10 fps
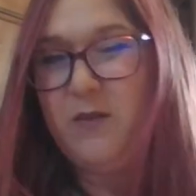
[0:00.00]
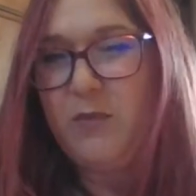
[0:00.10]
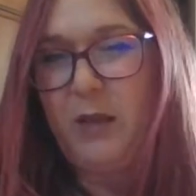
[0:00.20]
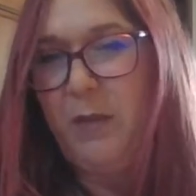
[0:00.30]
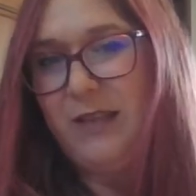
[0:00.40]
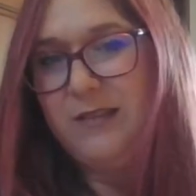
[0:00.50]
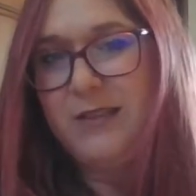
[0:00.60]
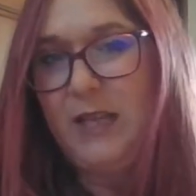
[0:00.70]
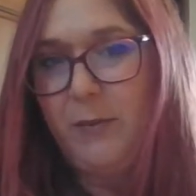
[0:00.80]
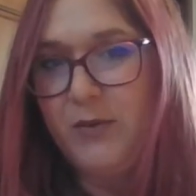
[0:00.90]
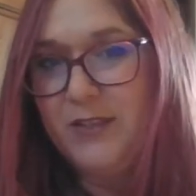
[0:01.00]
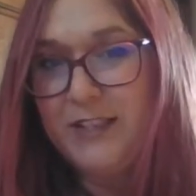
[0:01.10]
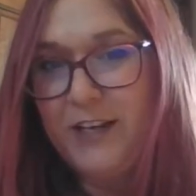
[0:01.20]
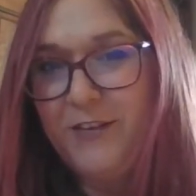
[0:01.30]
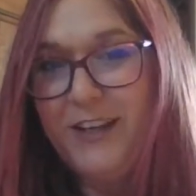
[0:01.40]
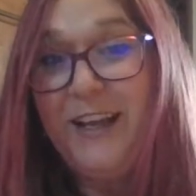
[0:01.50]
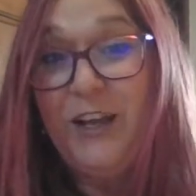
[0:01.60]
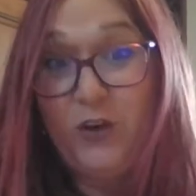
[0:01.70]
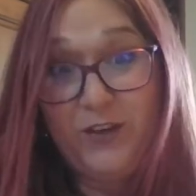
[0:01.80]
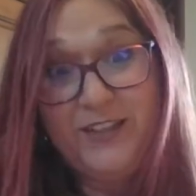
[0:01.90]
like paste the samples inside of it.
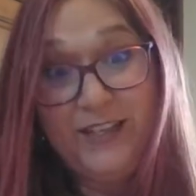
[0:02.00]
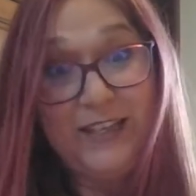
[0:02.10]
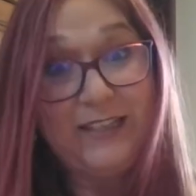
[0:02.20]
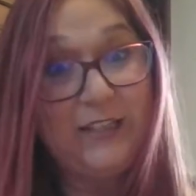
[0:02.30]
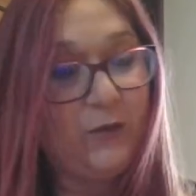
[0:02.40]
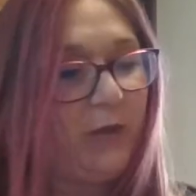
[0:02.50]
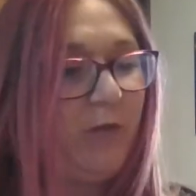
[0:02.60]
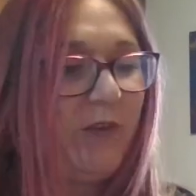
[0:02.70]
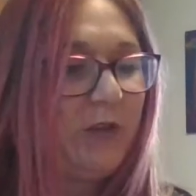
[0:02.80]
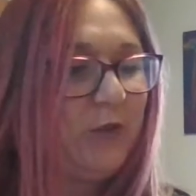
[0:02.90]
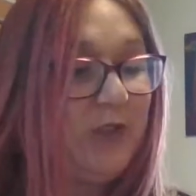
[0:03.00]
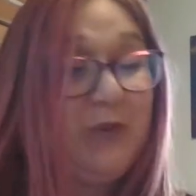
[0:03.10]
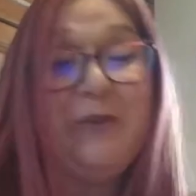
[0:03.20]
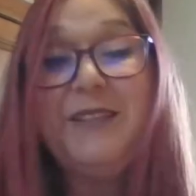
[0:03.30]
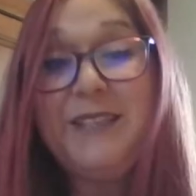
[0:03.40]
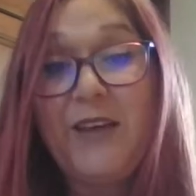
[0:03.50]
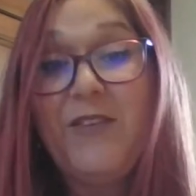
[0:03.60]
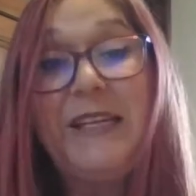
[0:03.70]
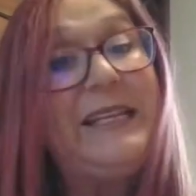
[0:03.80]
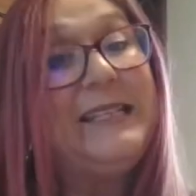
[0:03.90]
Christy thinks it's really professional too.
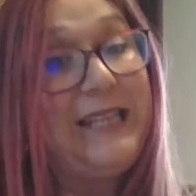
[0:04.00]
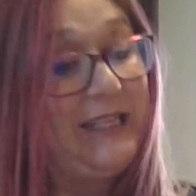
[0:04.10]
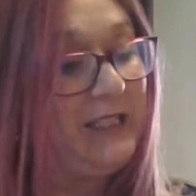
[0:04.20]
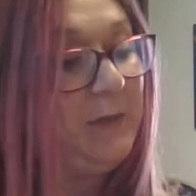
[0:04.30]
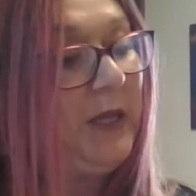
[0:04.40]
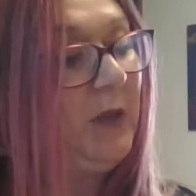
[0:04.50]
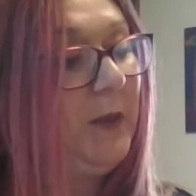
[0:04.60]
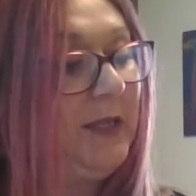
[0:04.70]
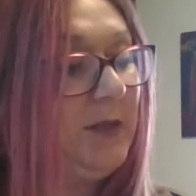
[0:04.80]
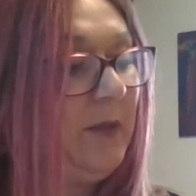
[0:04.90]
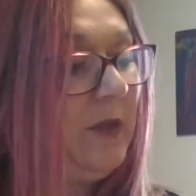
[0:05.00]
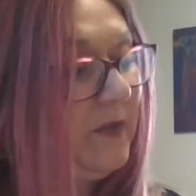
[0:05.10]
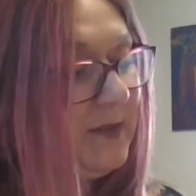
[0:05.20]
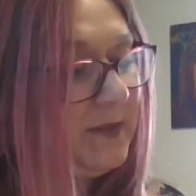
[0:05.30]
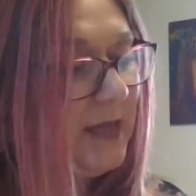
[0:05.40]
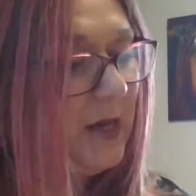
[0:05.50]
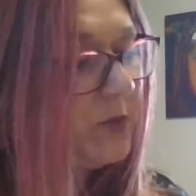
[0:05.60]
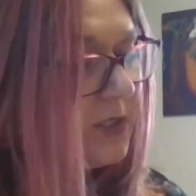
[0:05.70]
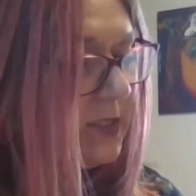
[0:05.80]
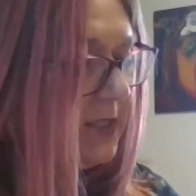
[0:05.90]
70 cents, by the way, to mail this
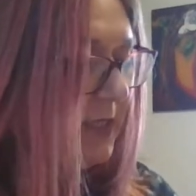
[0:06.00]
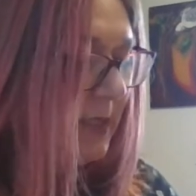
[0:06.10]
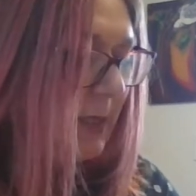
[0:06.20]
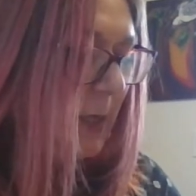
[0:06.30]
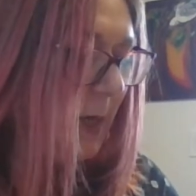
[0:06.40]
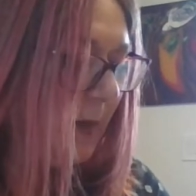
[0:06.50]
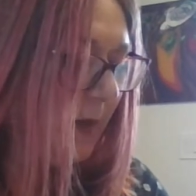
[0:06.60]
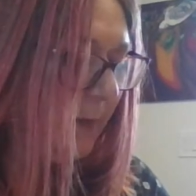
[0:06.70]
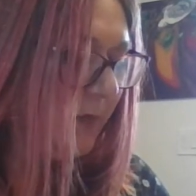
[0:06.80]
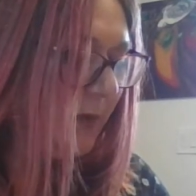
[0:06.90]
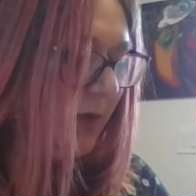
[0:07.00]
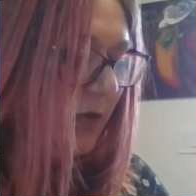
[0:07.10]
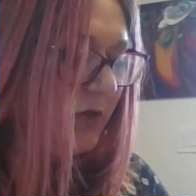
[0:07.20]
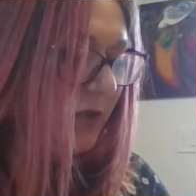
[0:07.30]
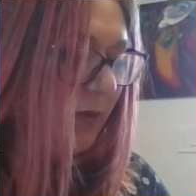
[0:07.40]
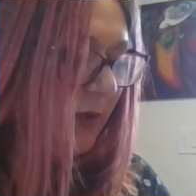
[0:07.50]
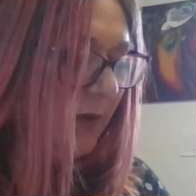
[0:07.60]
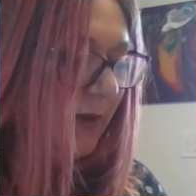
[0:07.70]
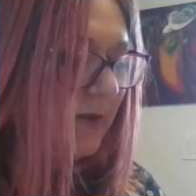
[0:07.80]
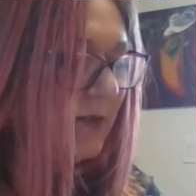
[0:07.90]
out. All right, let me go to really
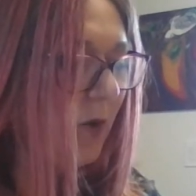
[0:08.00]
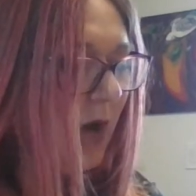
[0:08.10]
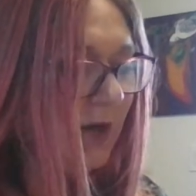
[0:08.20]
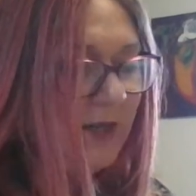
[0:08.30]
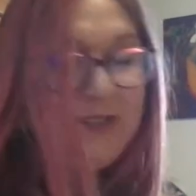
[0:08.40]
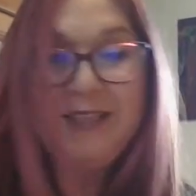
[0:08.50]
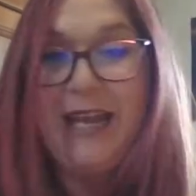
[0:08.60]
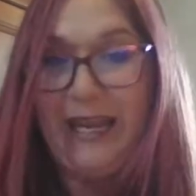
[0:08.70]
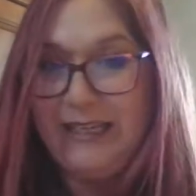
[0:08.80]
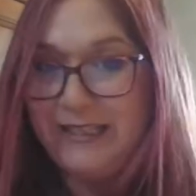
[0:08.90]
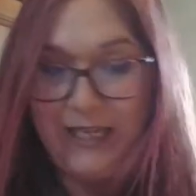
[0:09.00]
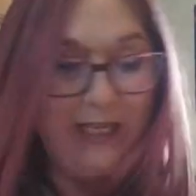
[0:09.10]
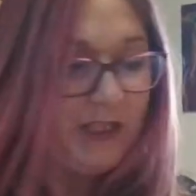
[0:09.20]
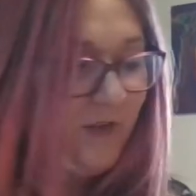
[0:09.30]
quick. So August 18th,